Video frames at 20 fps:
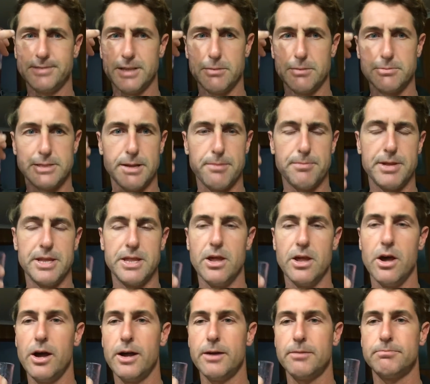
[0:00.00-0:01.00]
Something stabbed me in
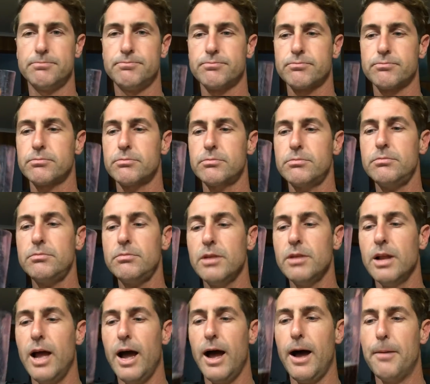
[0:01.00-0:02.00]
the
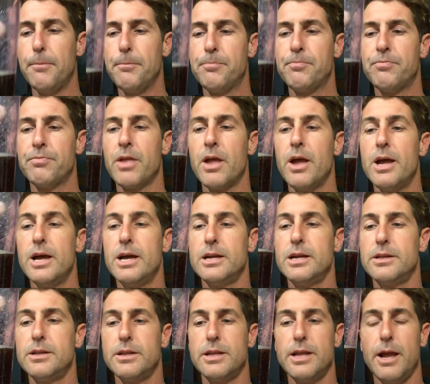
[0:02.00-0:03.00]
eye.
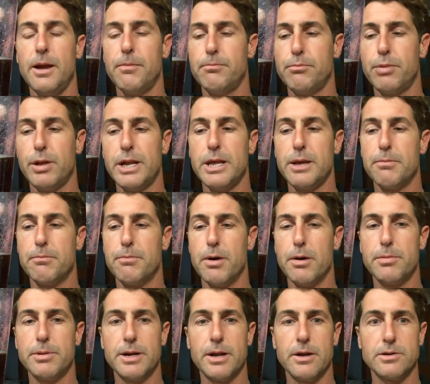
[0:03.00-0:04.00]
Yeah, plenty of
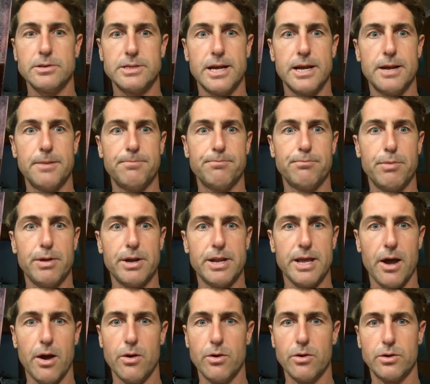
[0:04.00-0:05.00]
bourbon notes there,
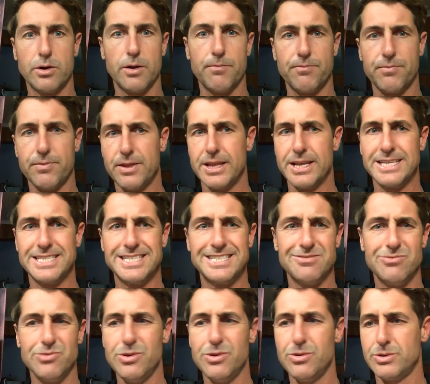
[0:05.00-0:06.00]
plenty of oak.
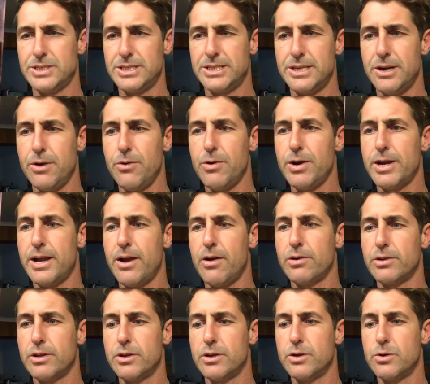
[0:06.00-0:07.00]
It's real sherry
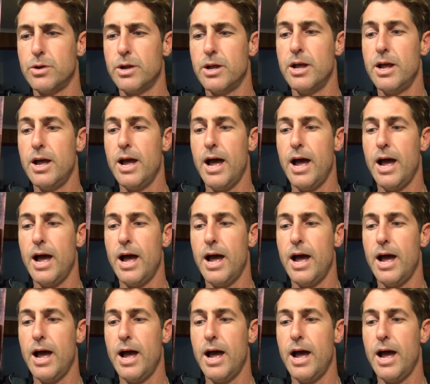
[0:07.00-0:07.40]
character to it.